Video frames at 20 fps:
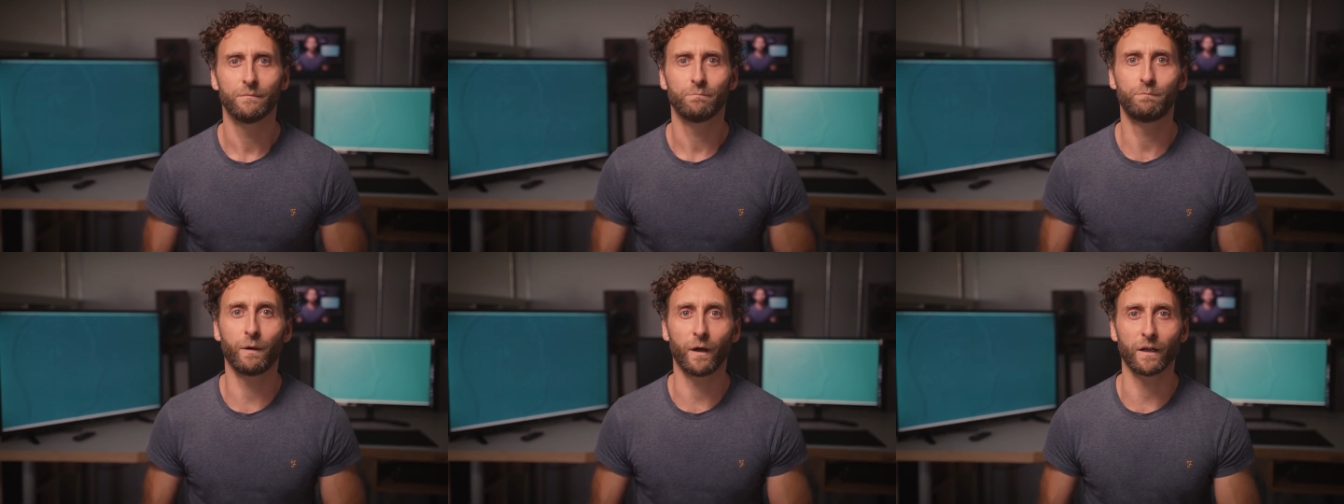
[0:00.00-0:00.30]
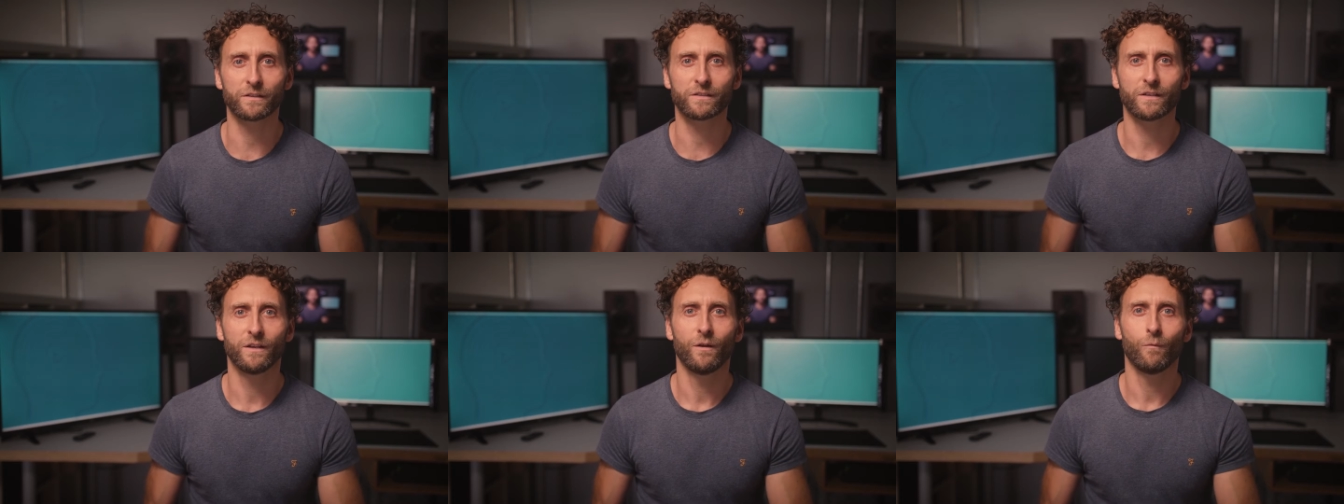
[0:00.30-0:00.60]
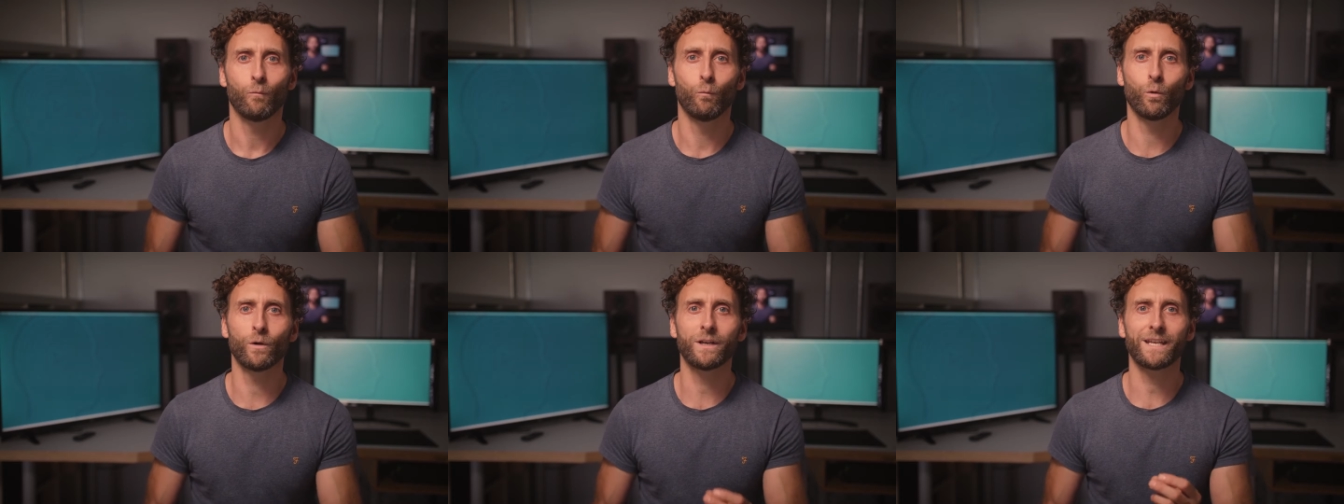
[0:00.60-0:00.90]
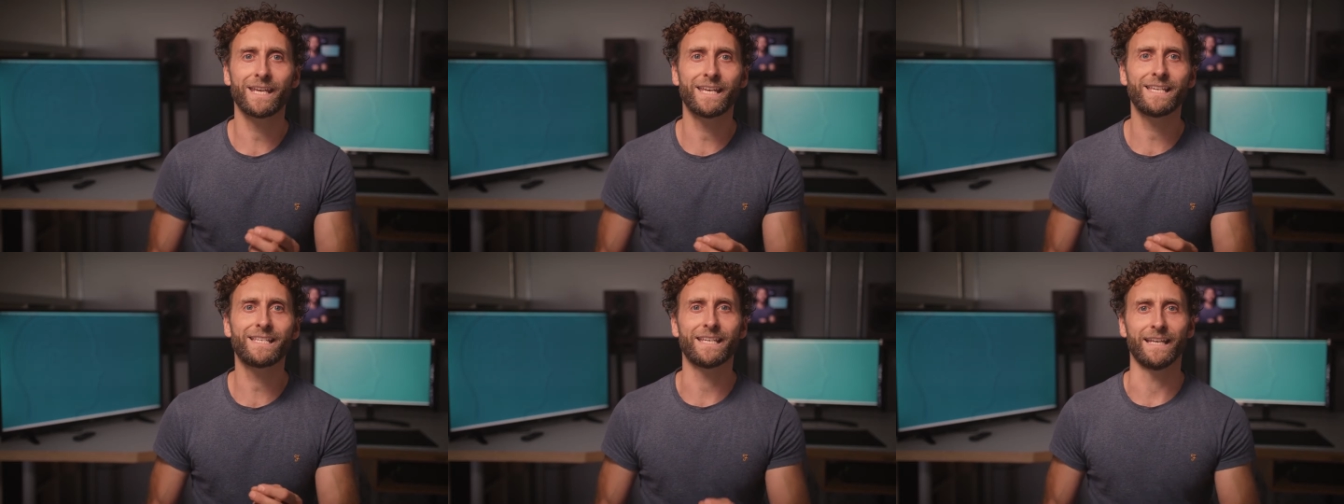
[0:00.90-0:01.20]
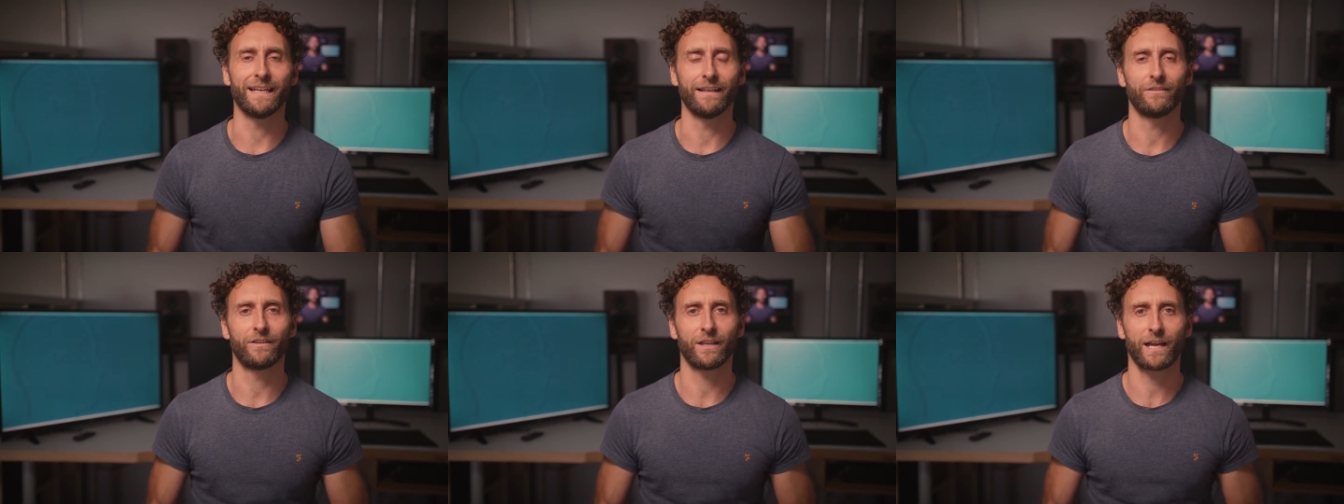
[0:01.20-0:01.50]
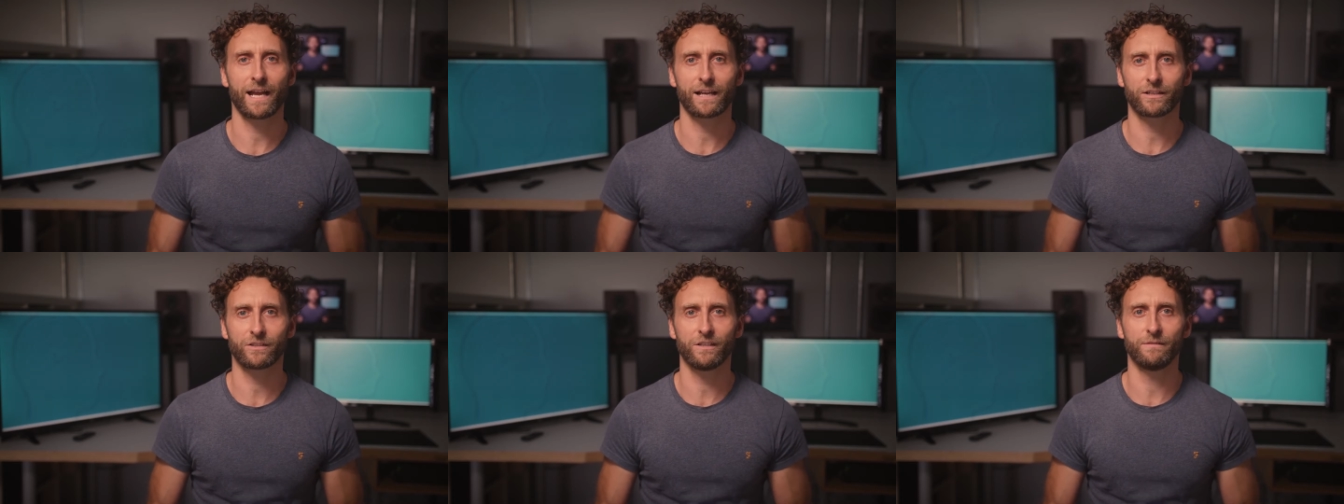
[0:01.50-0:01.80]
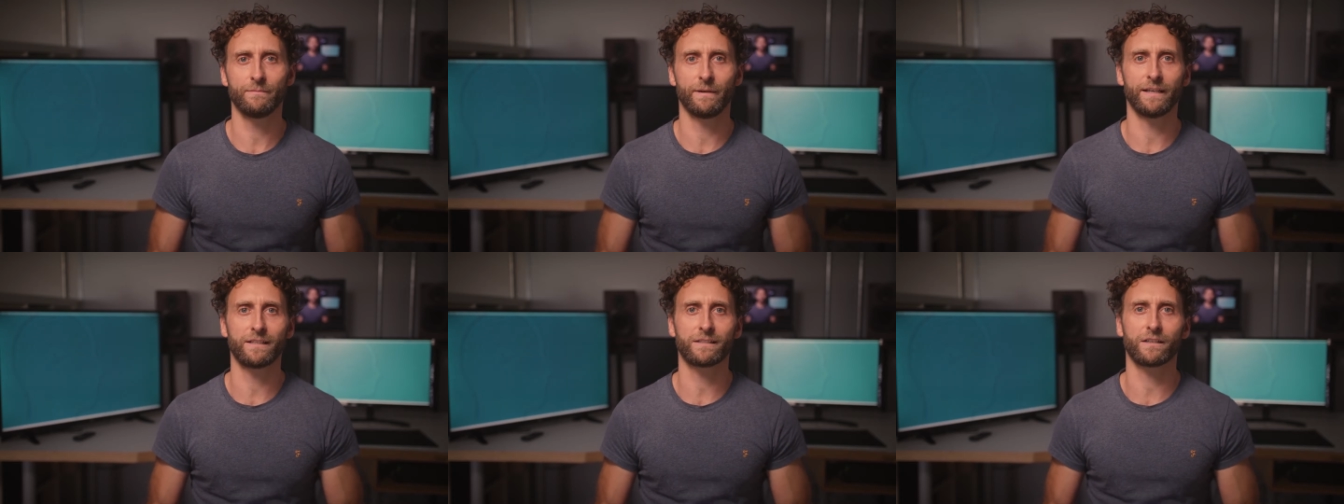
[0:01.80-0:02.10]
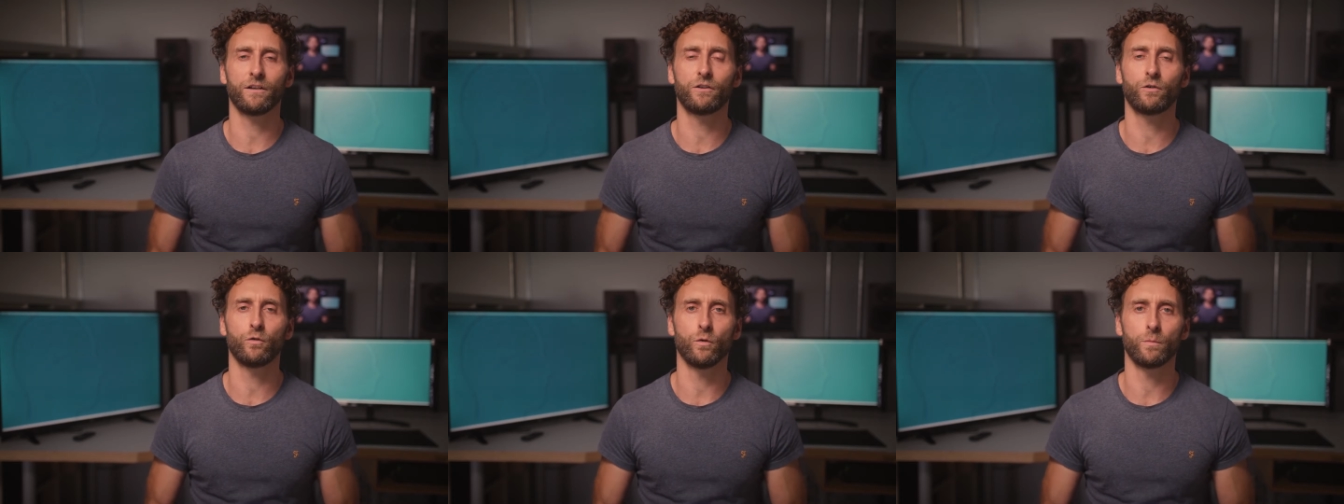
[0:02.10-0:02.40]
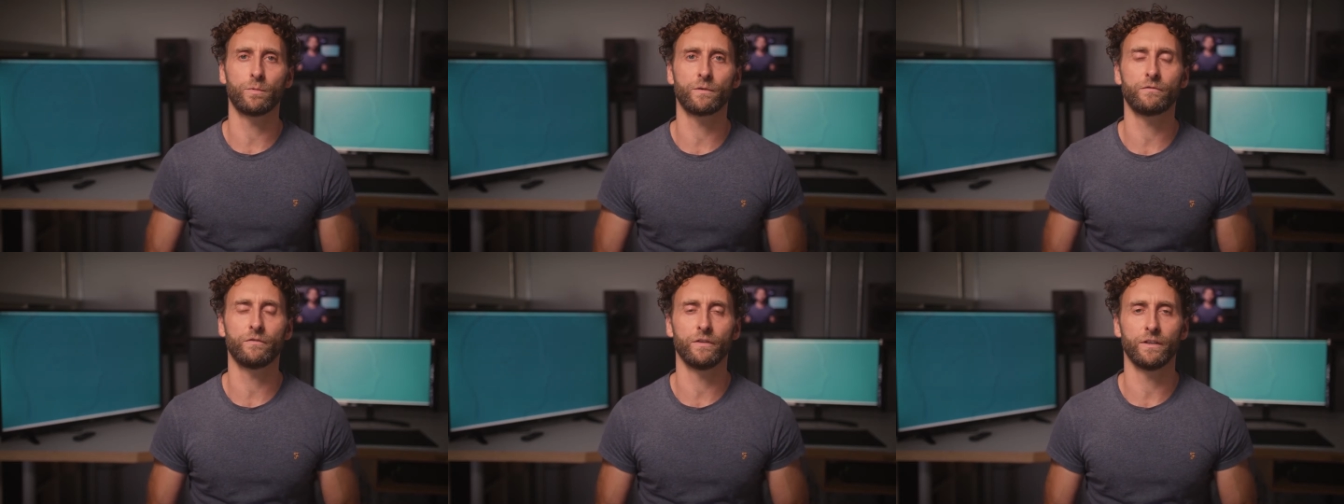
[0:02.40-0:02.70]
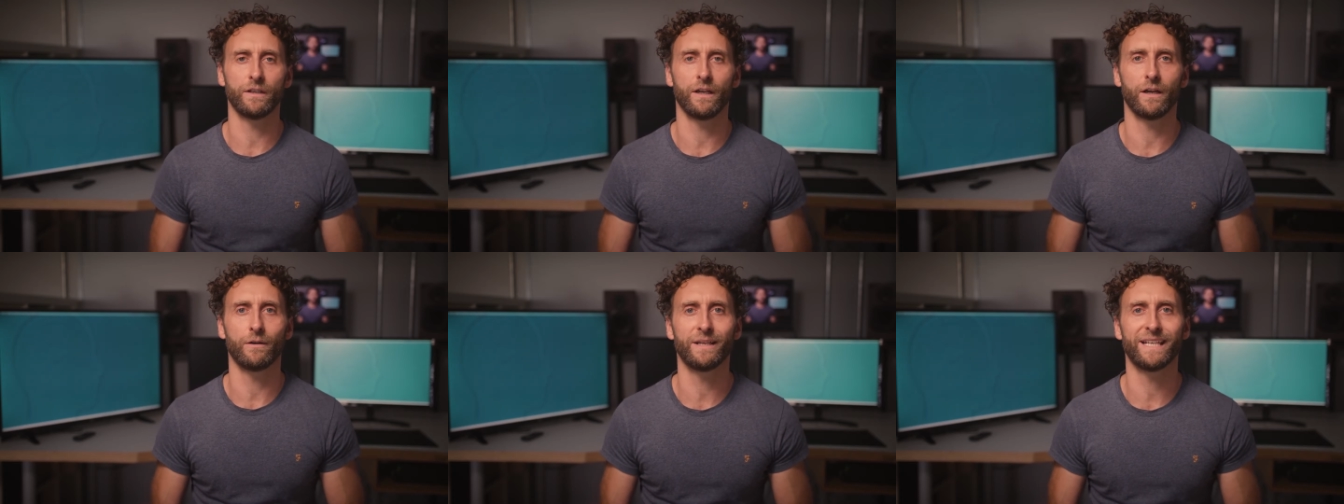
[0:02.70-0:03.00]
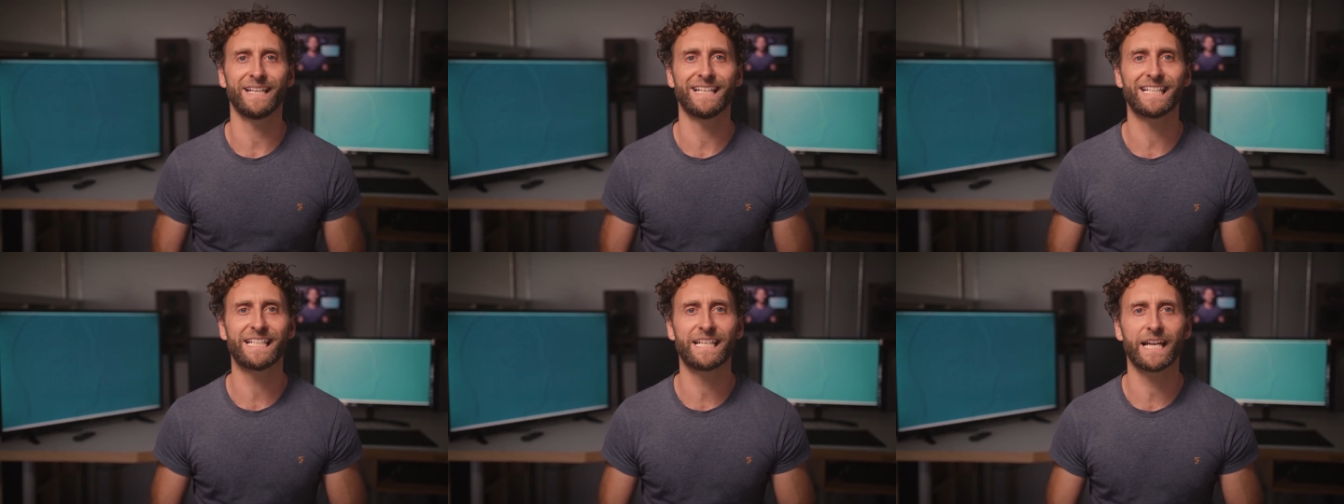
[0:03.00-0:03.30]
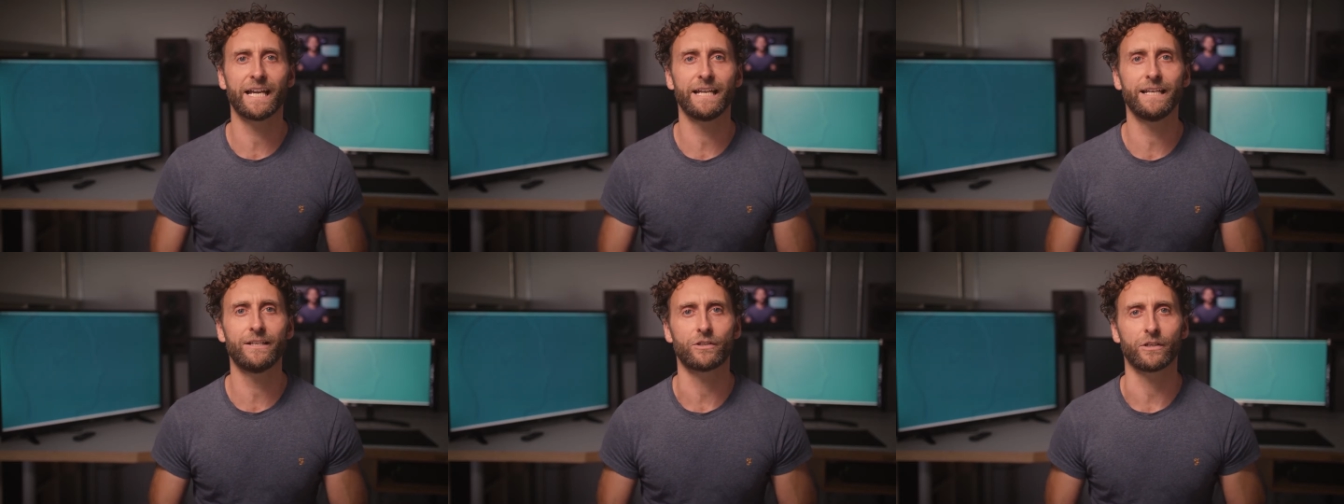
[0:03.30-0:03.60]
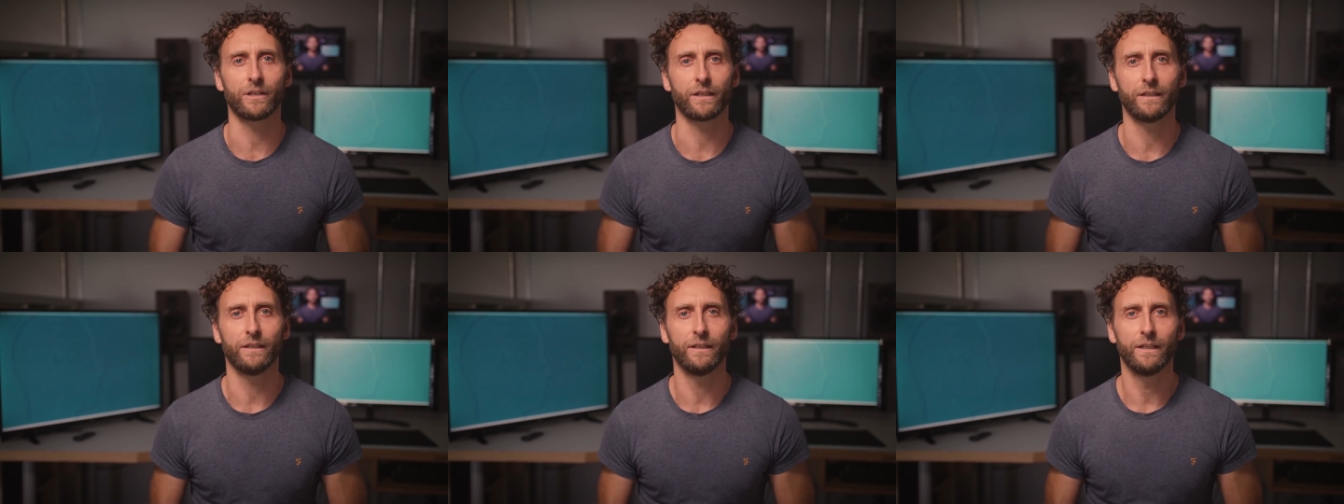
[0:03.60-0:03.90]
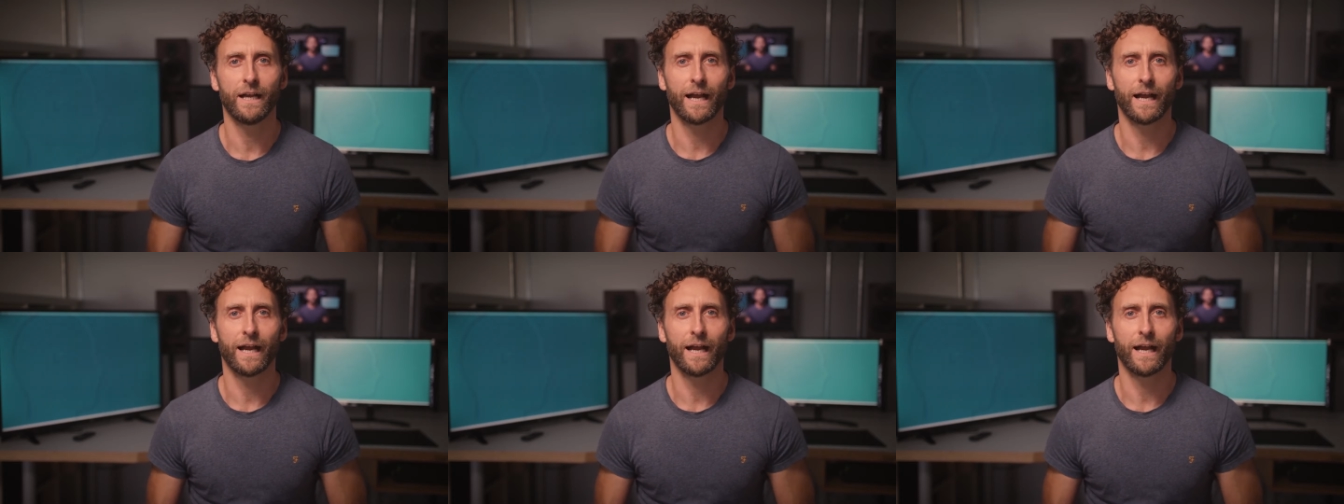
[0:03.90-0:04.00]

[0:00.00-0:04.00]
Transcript: But what is it that actually makes a corporate video engaging?